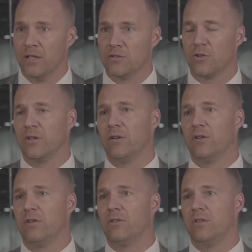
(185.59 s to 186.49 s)
So
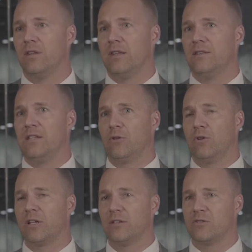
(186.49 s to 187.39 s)
they're
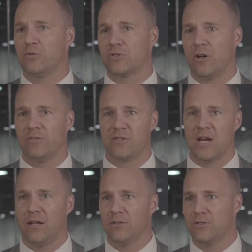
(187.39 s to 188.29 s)
looking to solve the
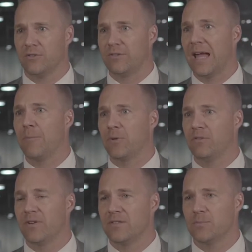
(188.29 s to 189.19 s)
challenge of capital
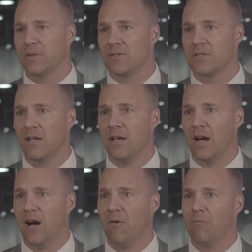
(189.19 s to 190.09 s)
investments,
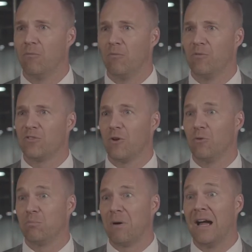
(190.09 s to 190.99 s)
so
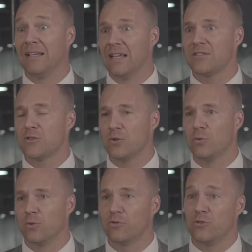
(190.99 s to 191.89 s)
buying less
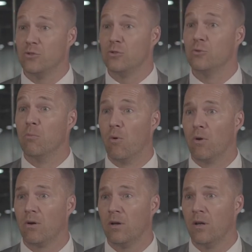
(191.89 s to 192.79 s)
tools to do
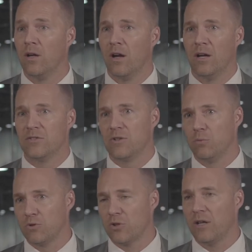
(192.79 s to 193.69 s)
more. So
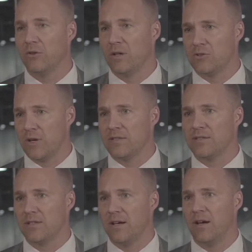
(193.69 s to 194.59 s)
we're trying to
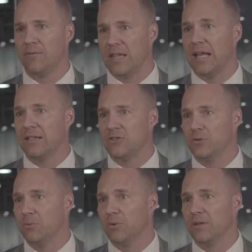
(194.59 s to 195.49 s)
address that
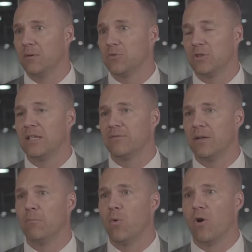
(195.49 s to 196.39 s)
issue with them to give
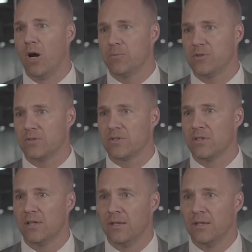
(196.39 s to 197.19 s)
them more options.